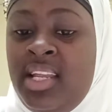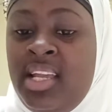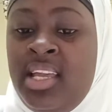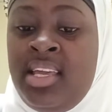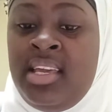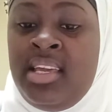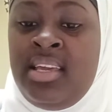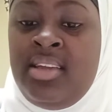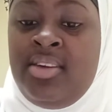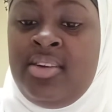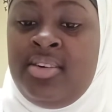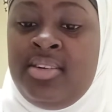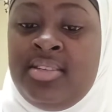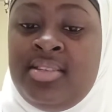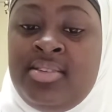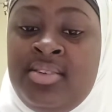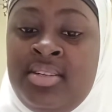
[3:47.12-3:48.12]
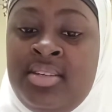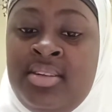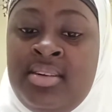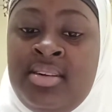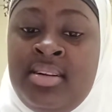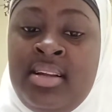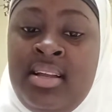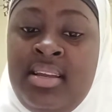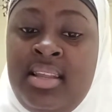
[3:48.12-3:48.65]
You also
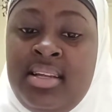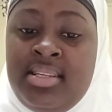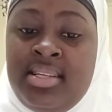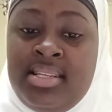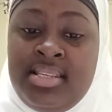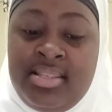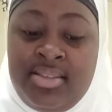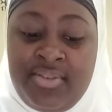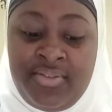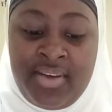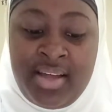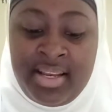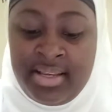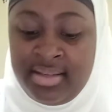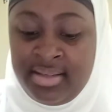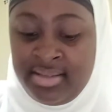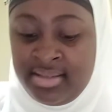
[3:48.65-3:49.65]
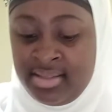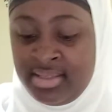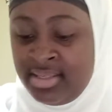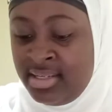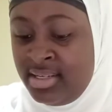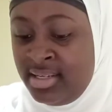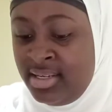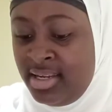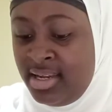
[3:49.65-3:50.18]
learn a lot of stuff, and
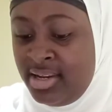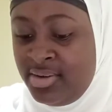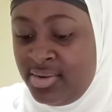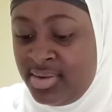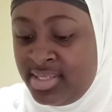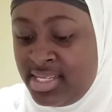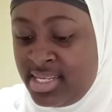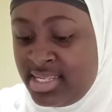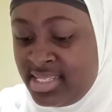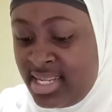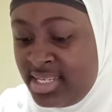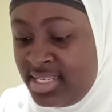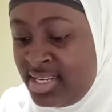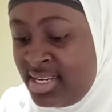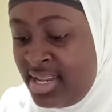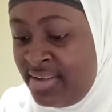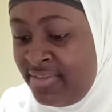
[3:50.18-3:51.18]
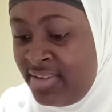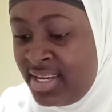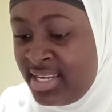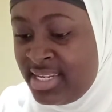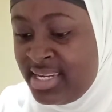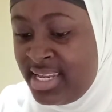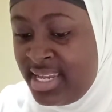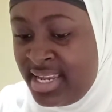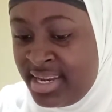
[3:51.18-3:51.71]
you know, things that you never
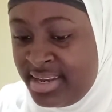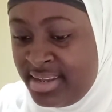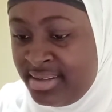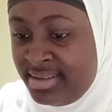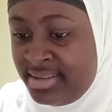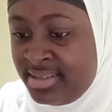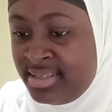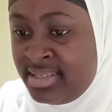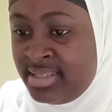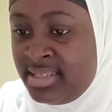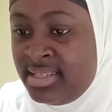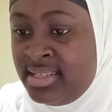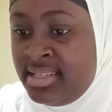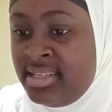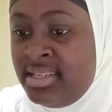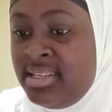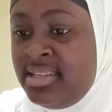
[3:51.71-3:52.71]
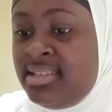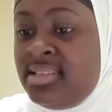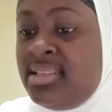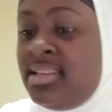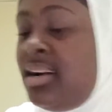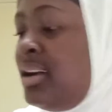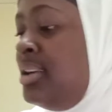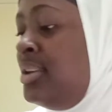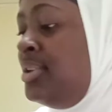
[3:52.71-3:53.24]
did,
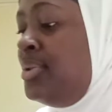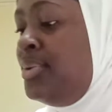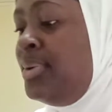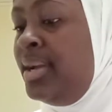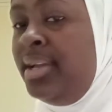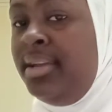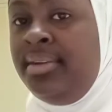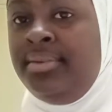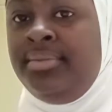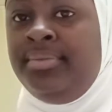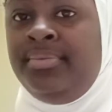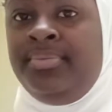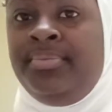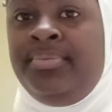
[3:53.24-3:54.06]
start doing